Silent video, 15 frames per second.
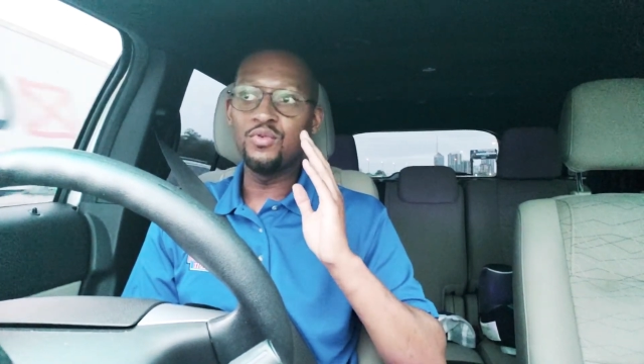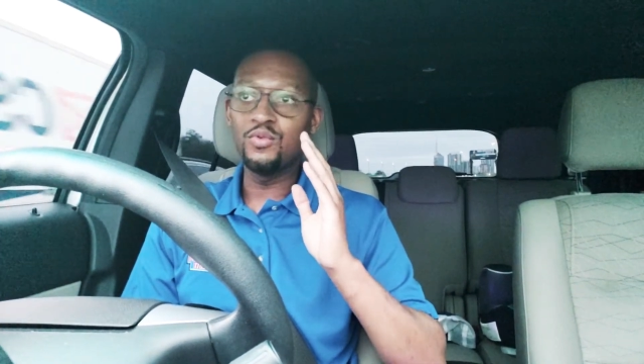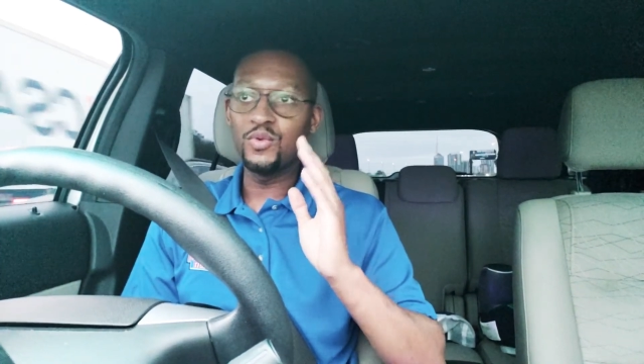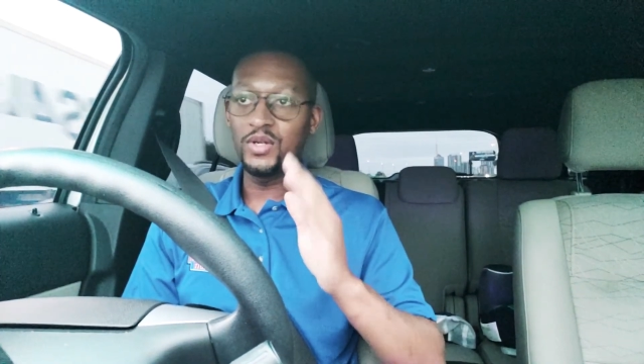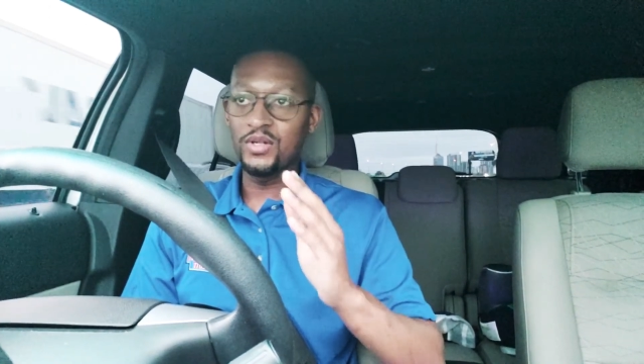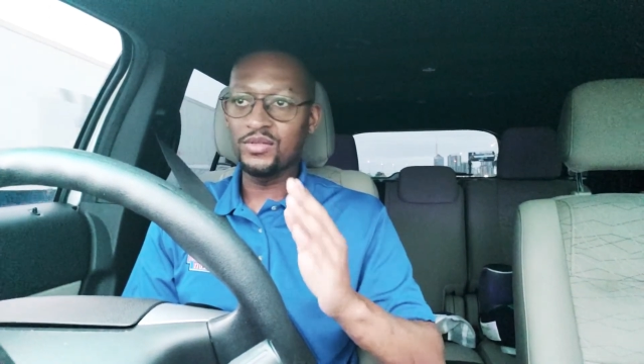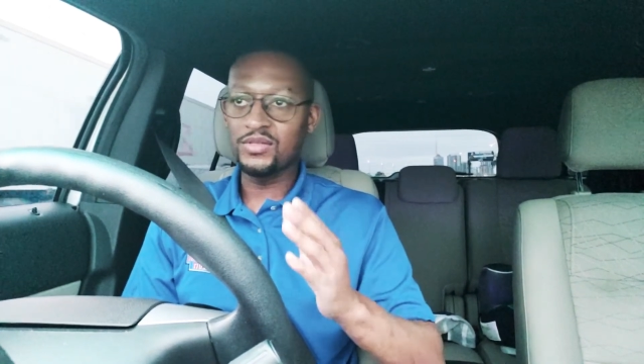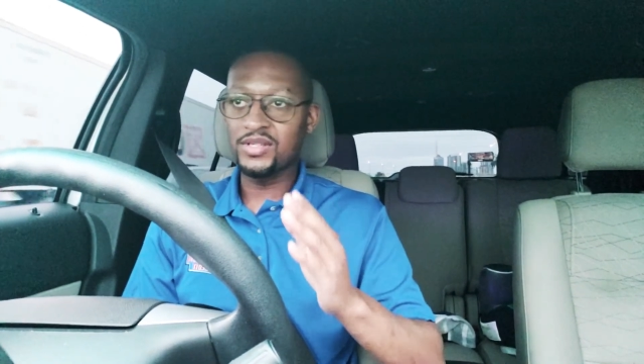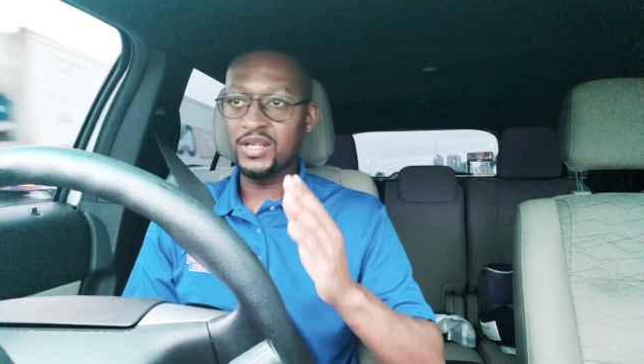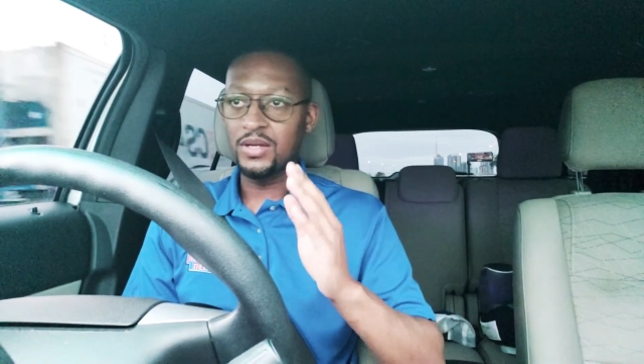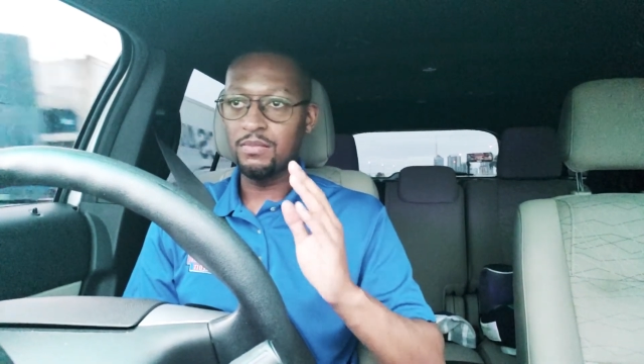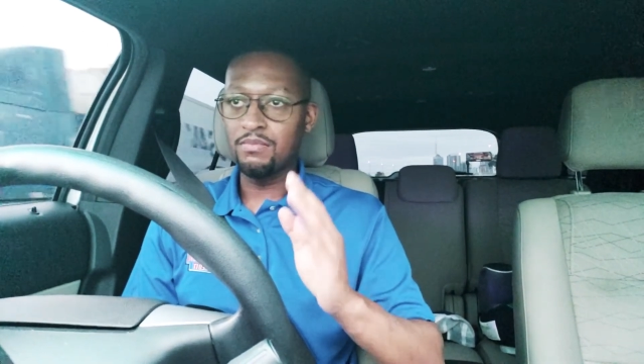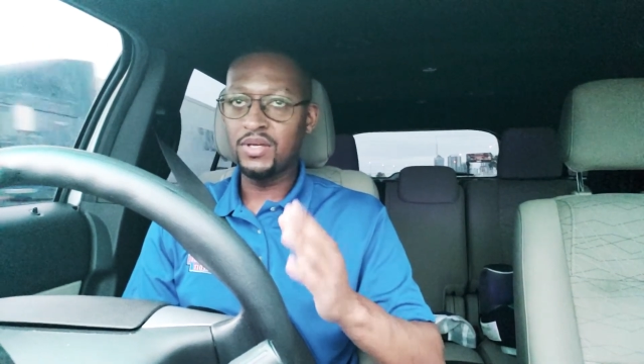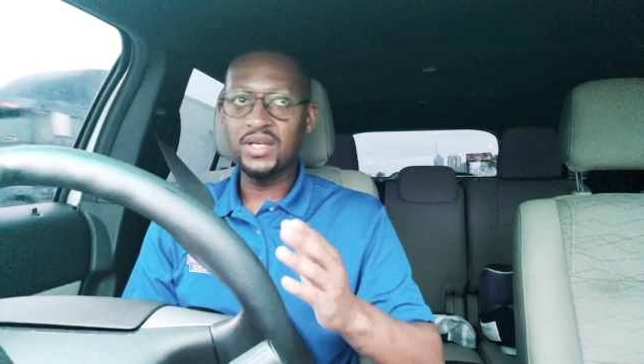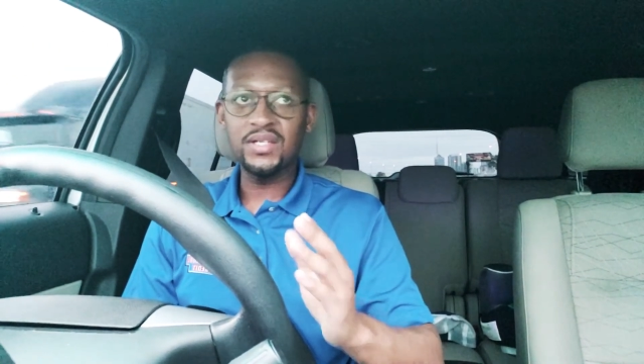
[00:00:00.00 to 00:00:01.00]
will see
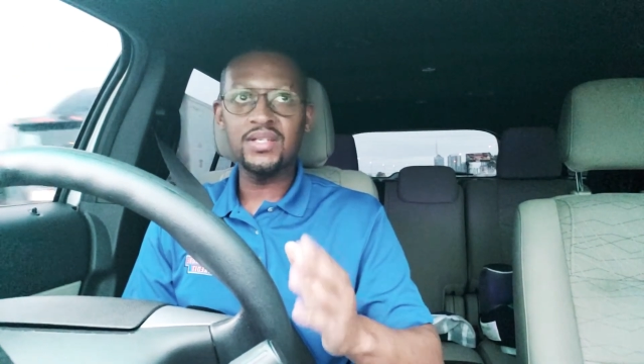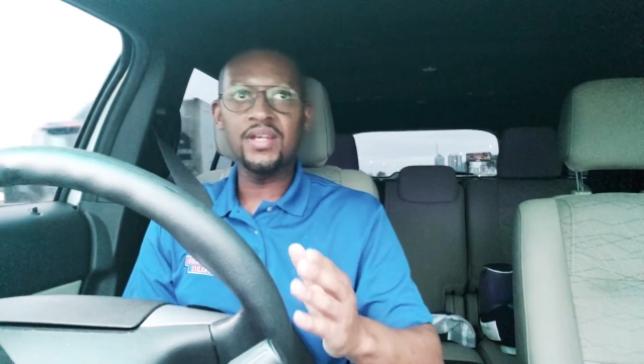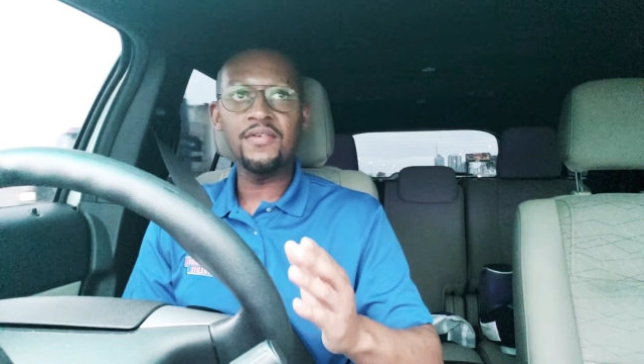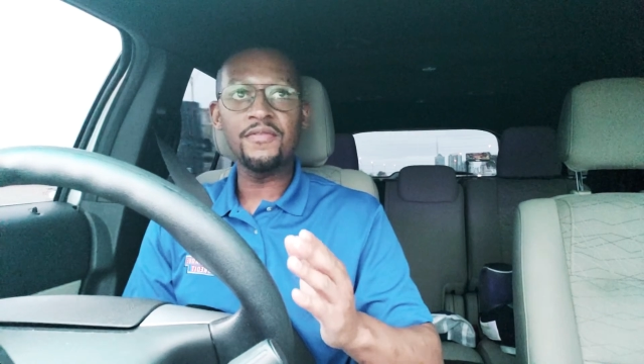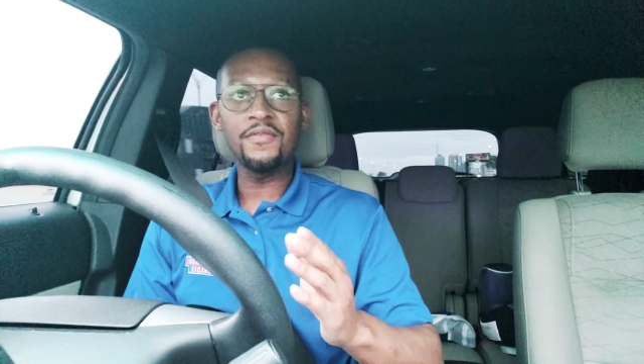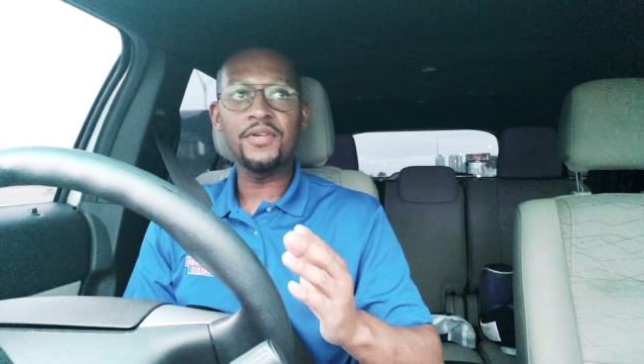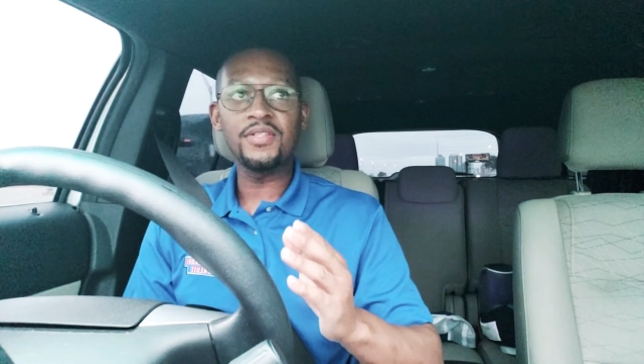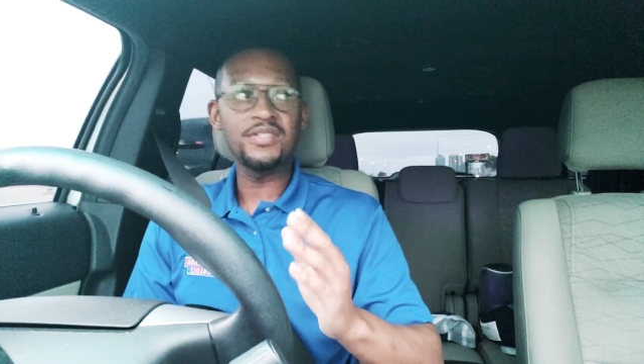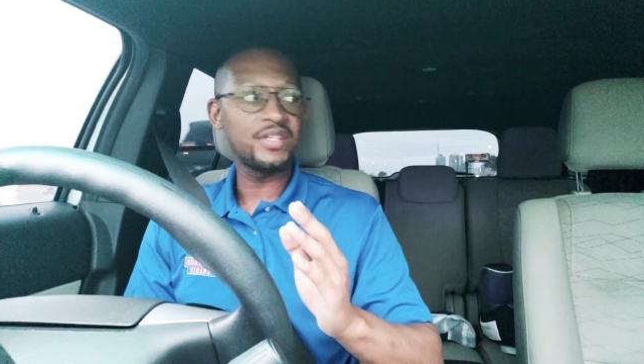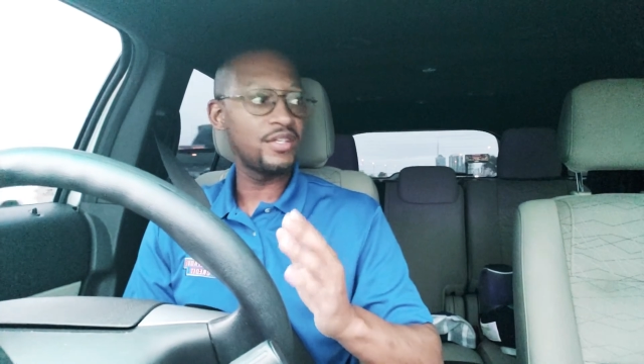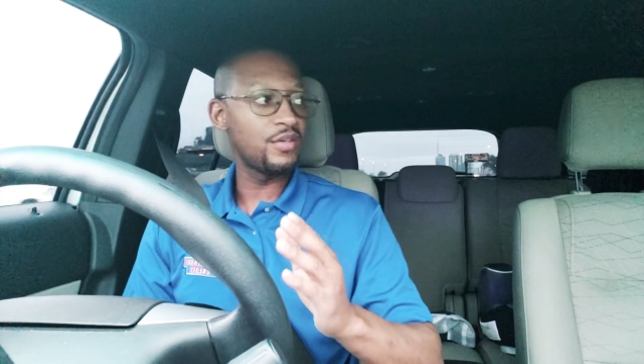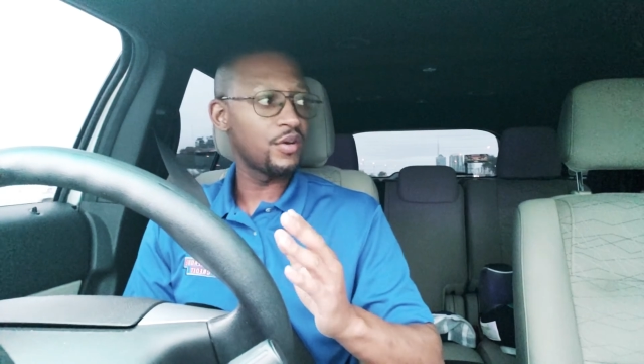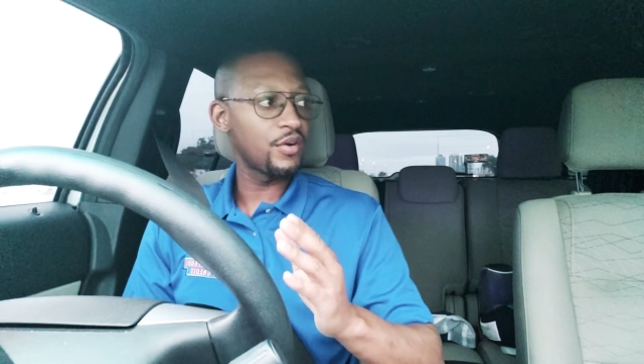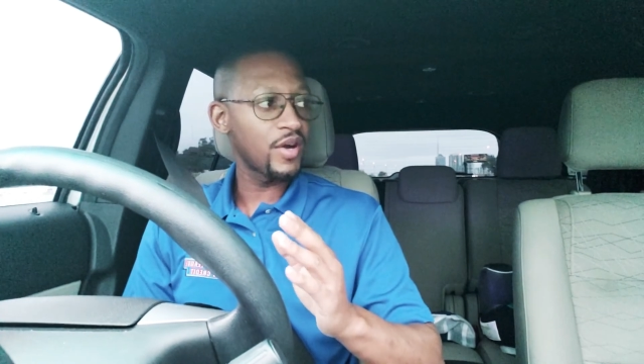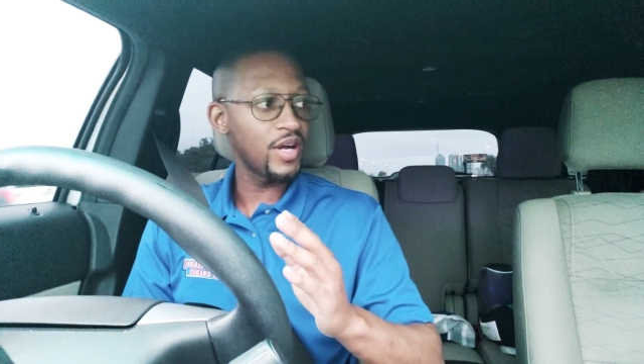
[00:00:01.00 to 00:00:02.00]
a big difference in
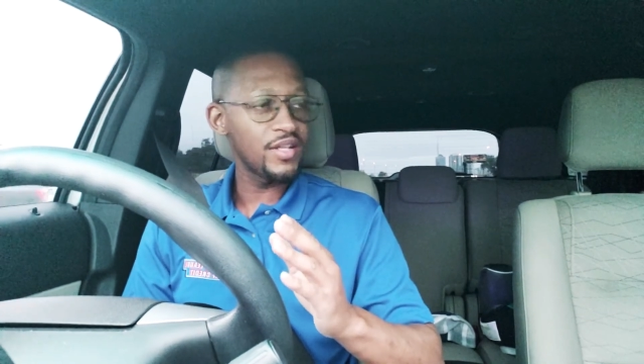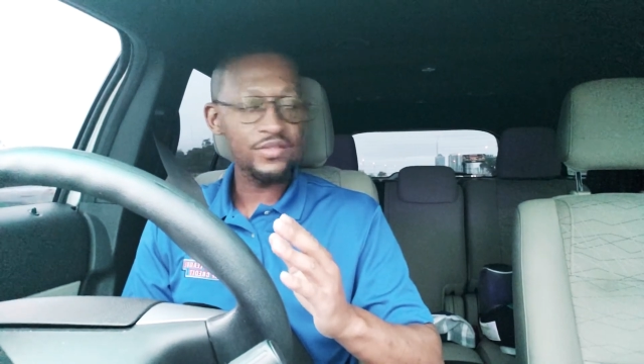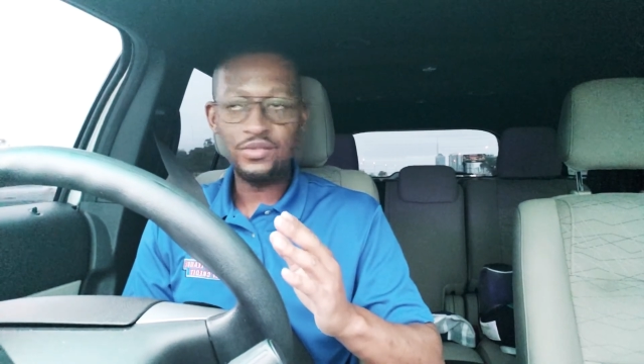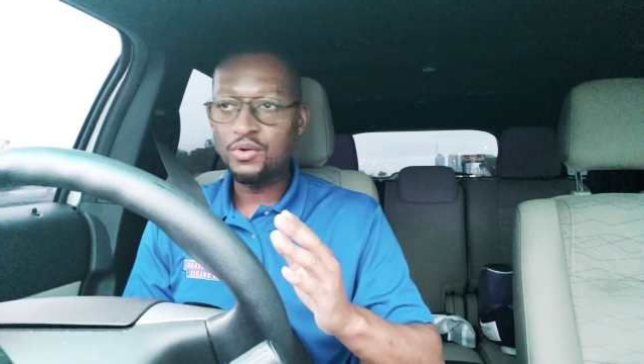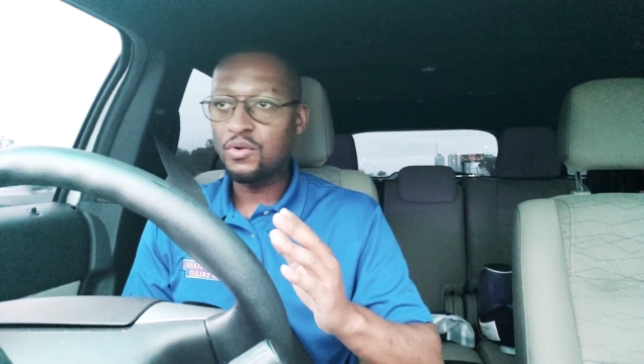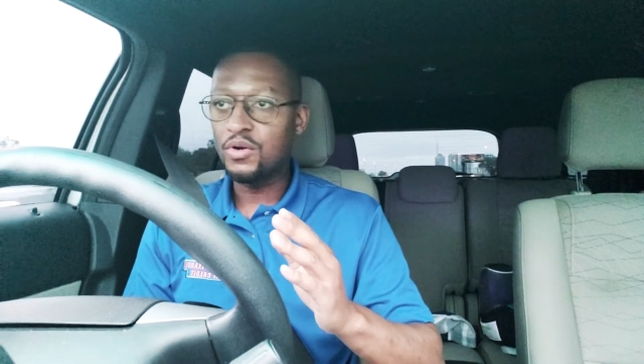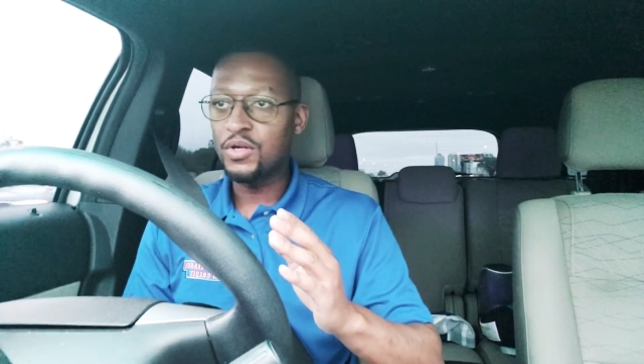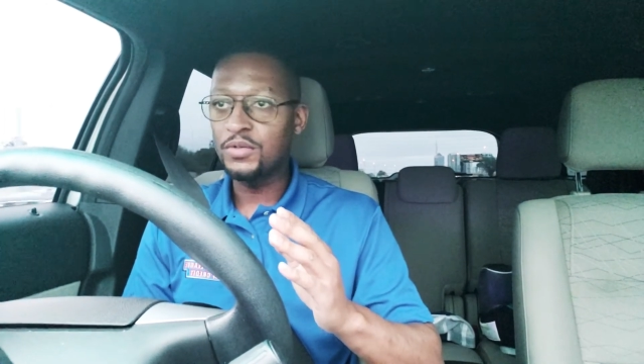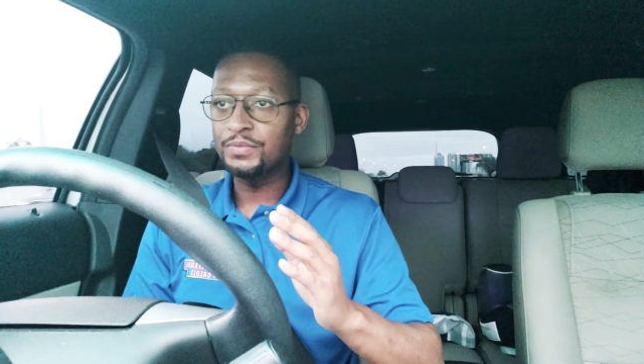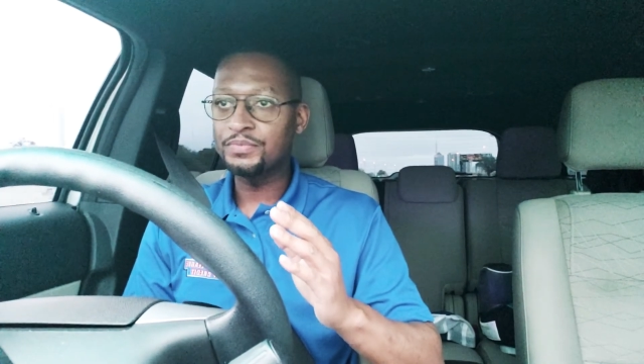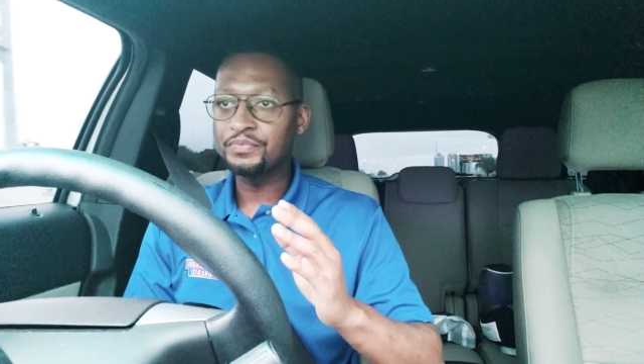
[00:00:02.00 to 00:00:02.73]
your credit score.